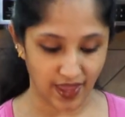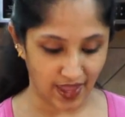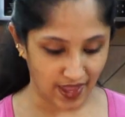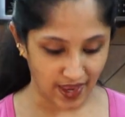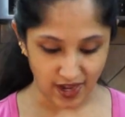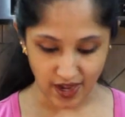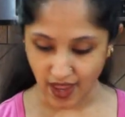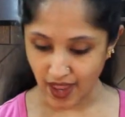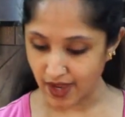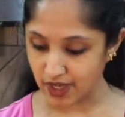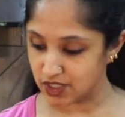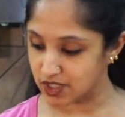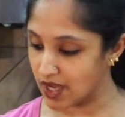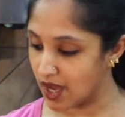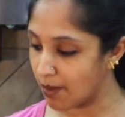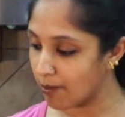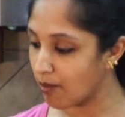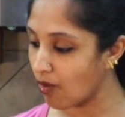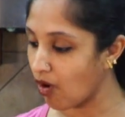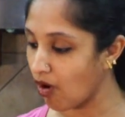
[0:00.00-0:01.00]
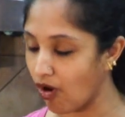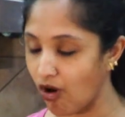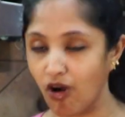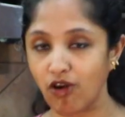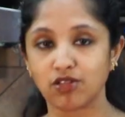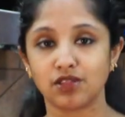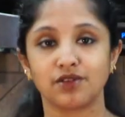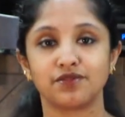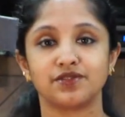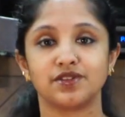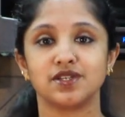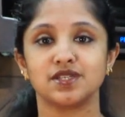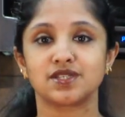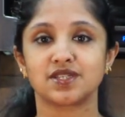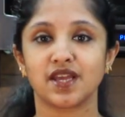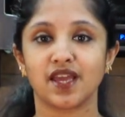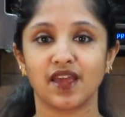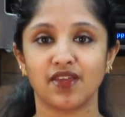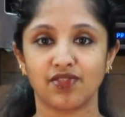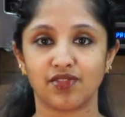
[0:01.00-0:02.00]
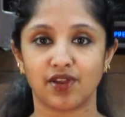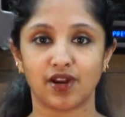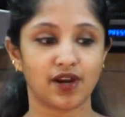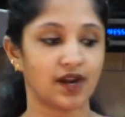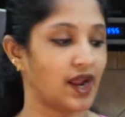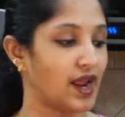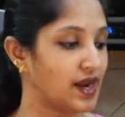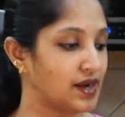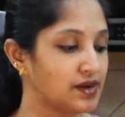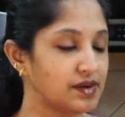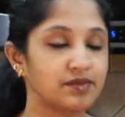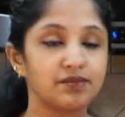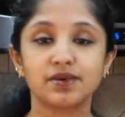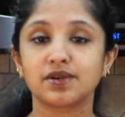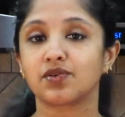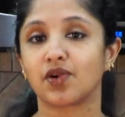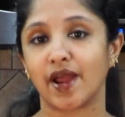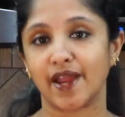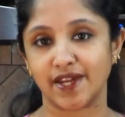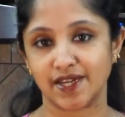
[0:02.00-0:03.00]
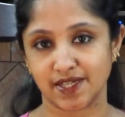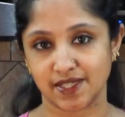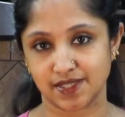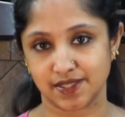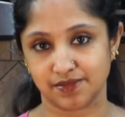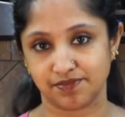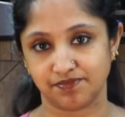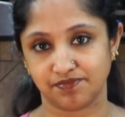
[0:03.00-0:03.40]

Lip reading: and dump all of this in there and grind it.